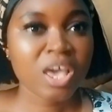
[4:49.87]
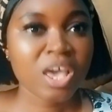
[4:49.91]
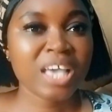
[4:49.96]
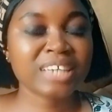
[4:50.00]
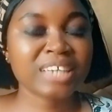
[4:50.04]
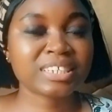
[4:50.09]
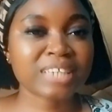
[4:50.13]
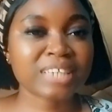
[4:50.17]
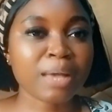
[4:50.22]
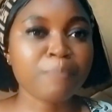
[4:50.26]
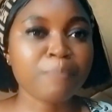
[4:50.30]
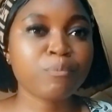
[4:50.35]

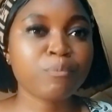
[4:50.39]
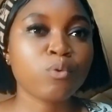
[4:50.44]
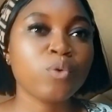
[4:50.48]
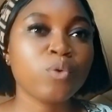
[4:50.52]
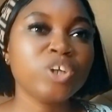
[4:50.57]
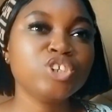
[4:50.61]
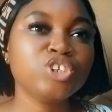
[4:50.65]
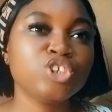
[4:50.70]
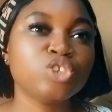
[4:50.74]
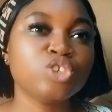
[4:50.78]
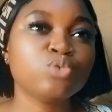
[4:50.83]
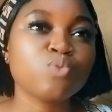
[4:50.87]
example,
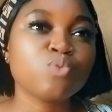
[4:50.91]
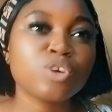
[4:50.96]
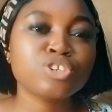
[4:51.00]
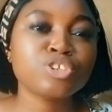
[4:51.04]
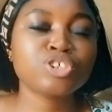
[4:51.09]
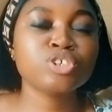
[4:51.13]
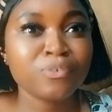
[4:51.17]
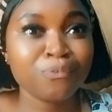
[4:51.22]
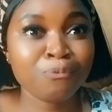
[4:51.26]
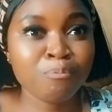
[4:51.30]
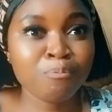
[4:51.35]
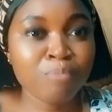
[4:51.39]
when she's
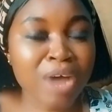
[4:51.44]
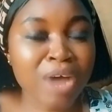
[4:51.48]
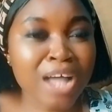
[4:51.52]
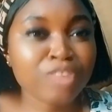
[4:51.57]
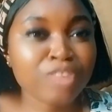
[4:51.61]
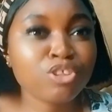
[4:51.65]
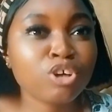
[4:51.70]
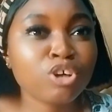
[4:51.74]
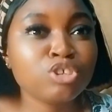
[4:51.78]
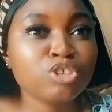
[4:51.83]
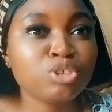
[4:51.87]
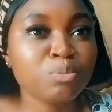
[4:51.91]
watching
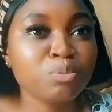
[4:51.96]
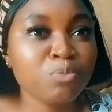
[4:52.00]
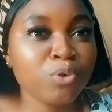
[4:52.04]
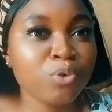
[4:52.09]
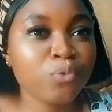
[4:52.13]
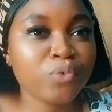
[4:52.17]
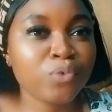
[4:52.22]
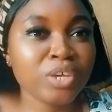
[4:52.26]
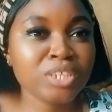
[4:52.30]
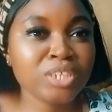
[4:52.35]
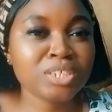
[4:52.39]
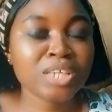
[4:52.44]
adult
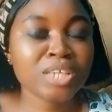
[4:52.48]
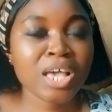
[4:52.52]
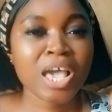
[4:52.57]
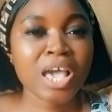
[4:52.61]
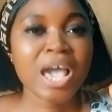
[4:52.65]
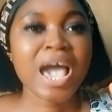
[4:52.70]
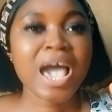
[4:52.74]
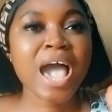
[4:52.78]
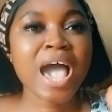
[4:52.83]
movies,